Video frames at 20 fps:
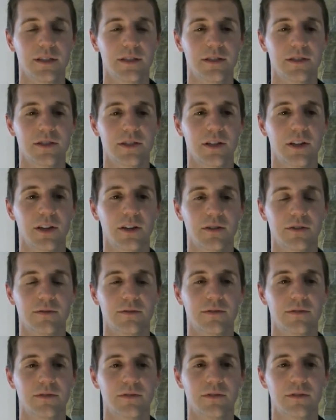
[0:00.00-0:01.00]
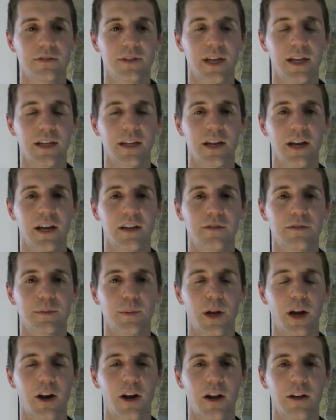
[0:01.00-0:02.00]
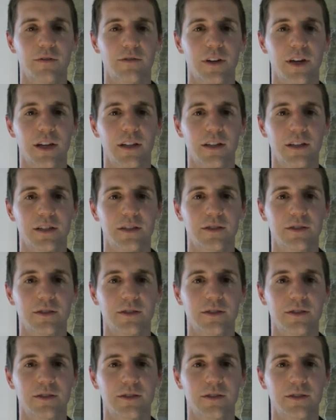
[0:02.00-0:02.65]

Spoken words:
So, thank God for my grandfather.